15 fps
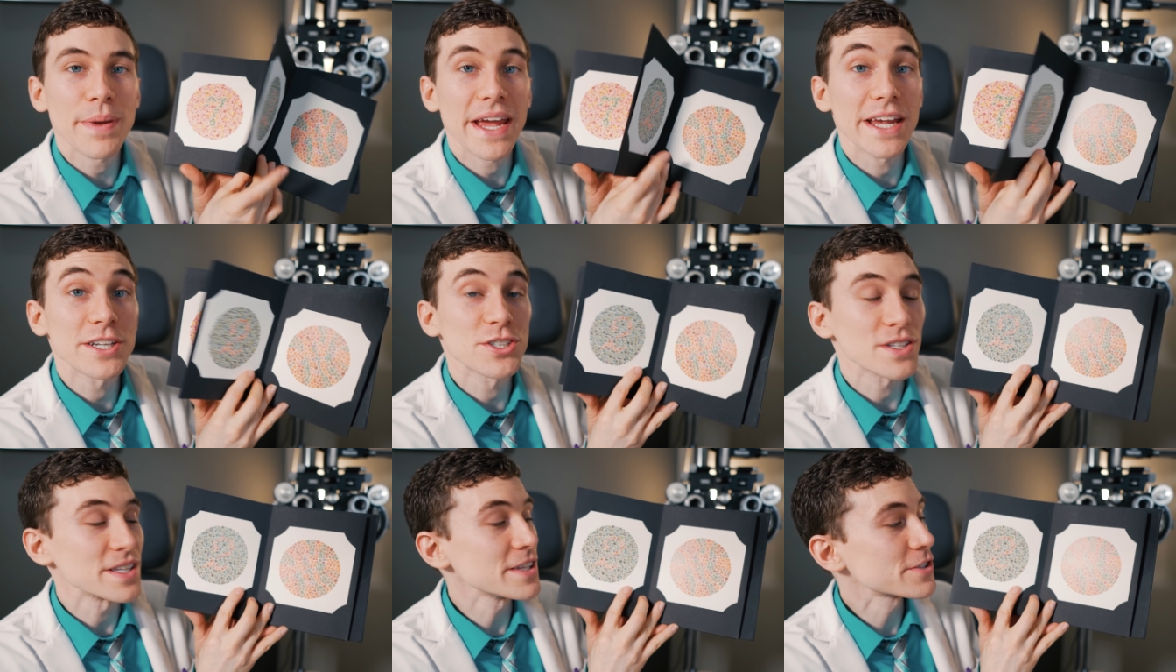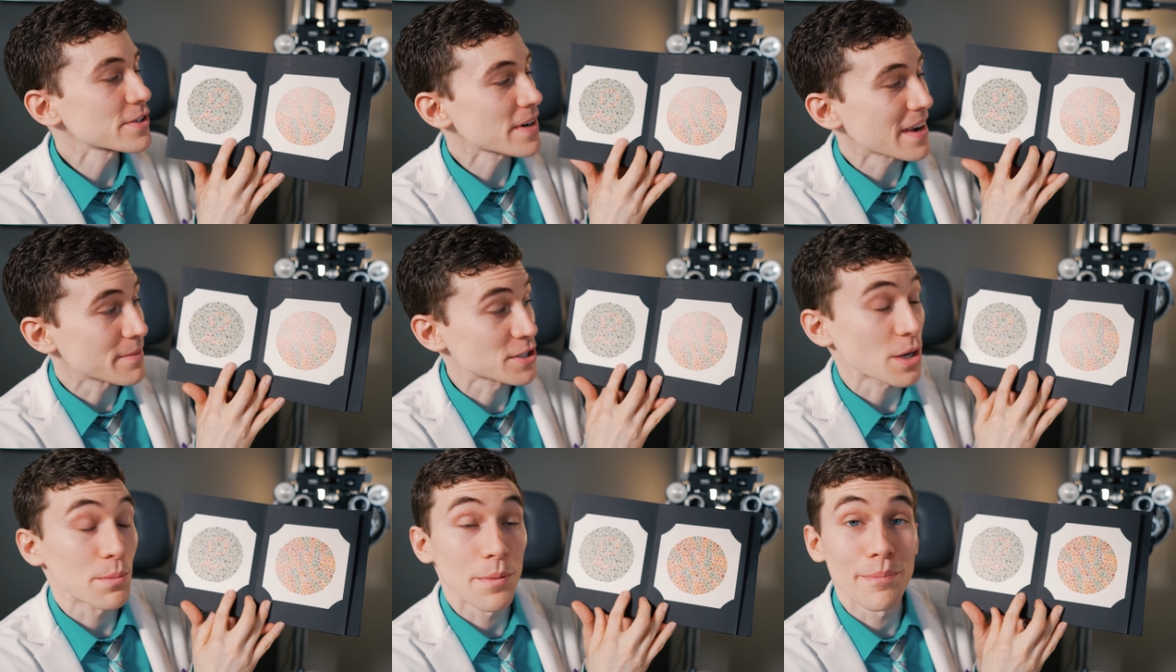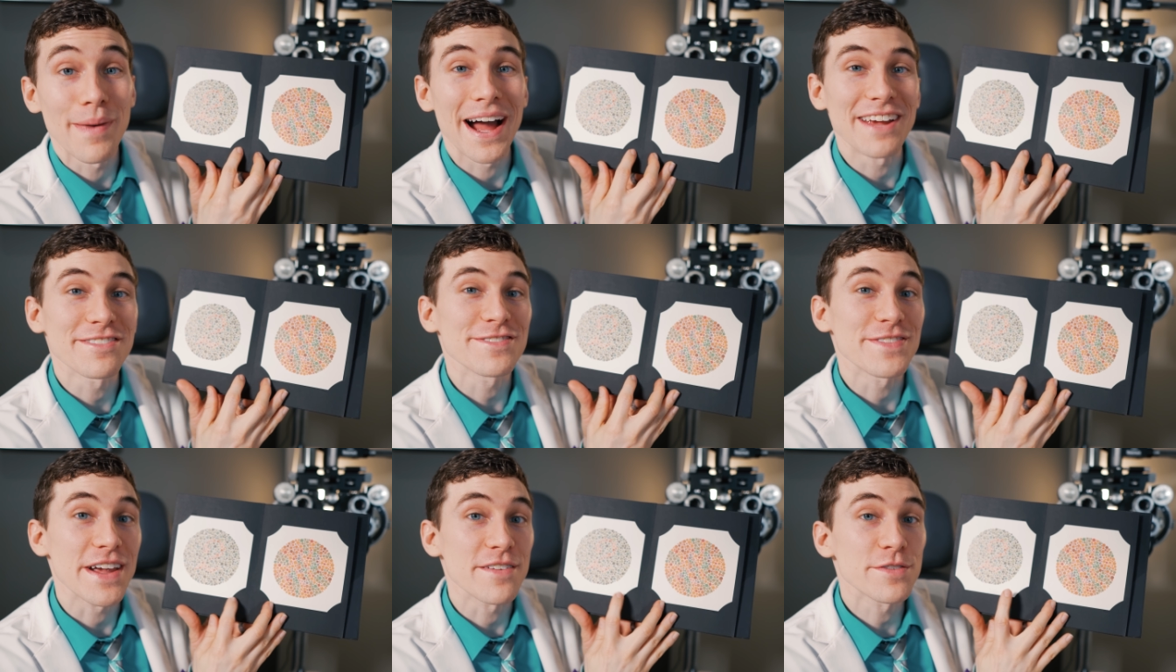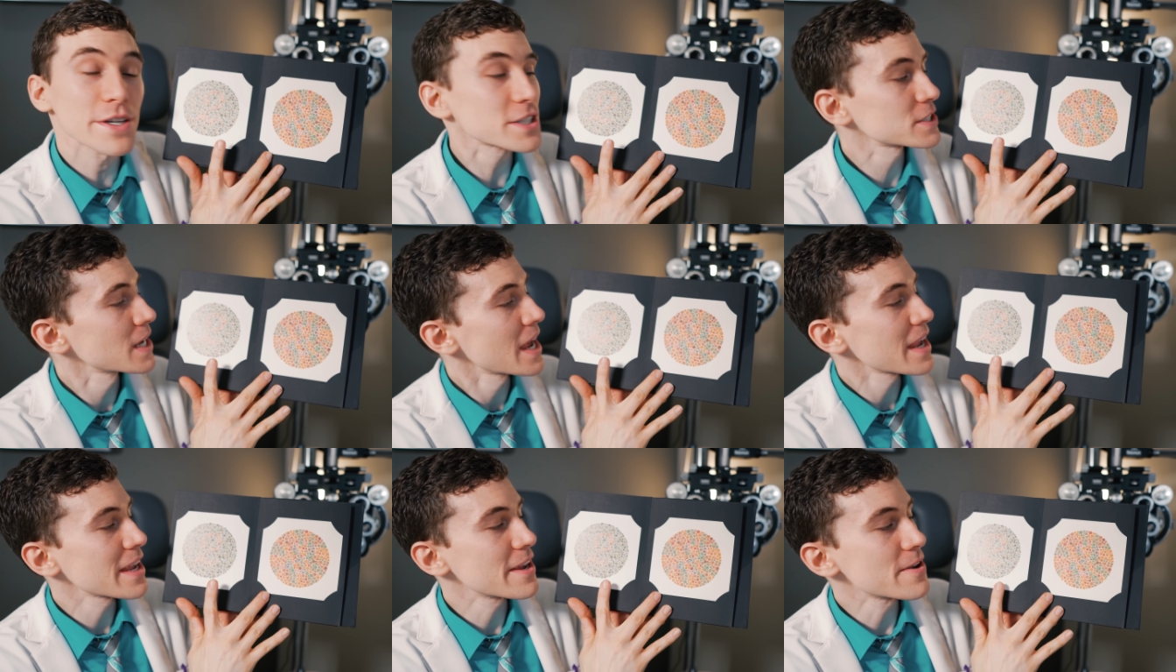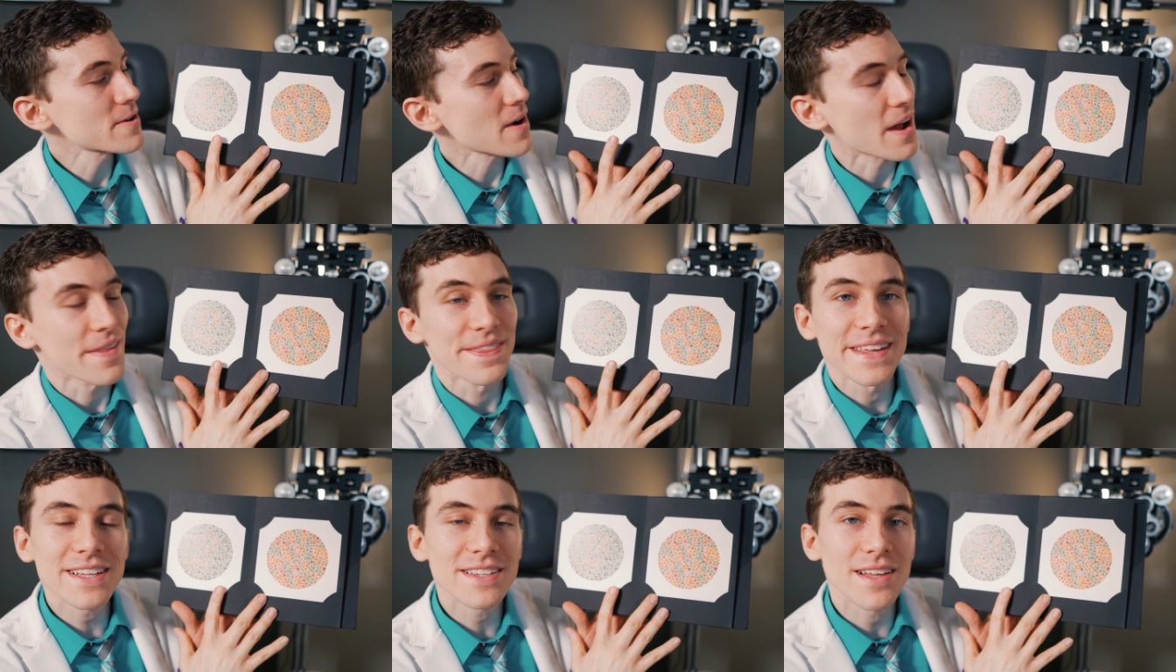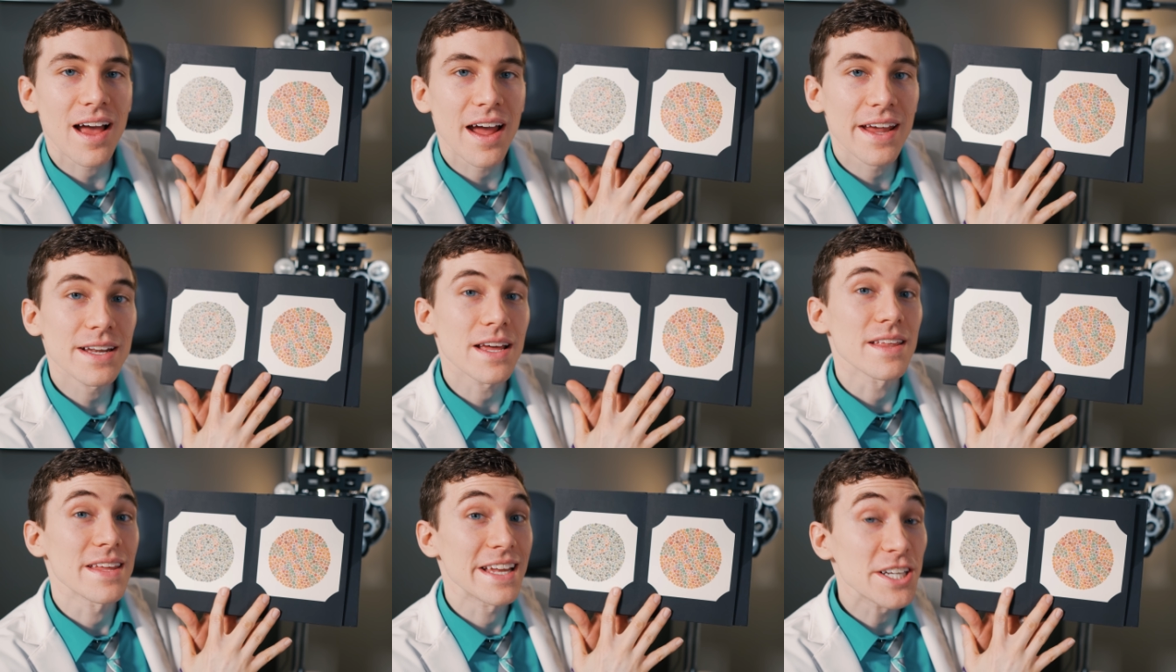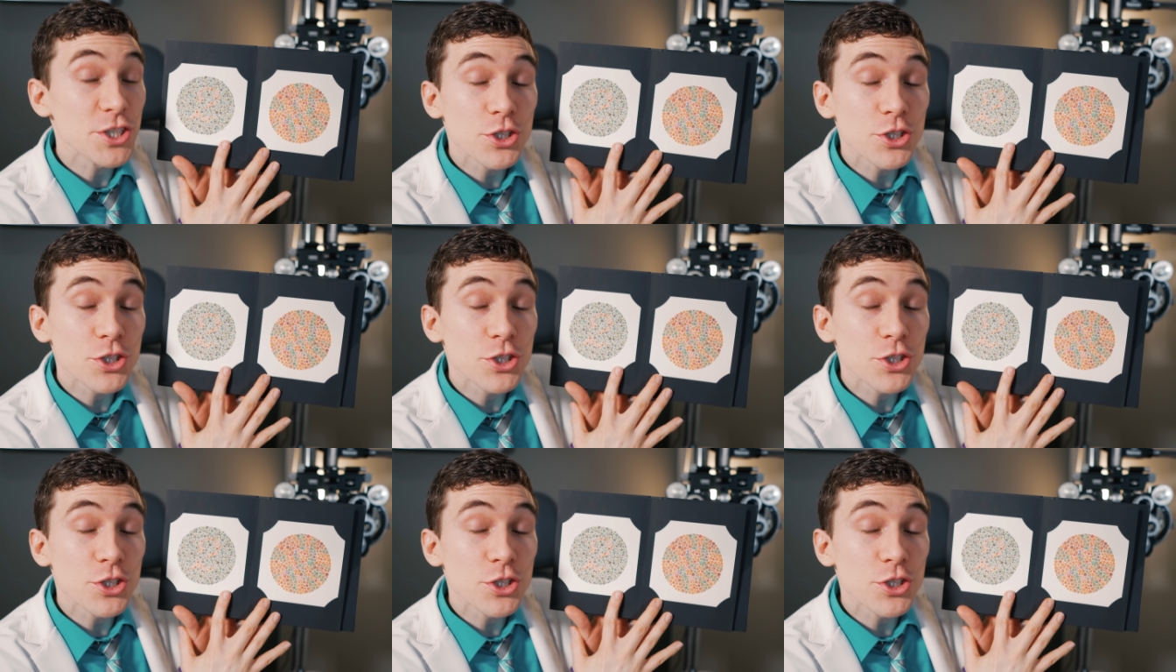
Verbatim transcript: page, these are some of my favorites. Here on this side, it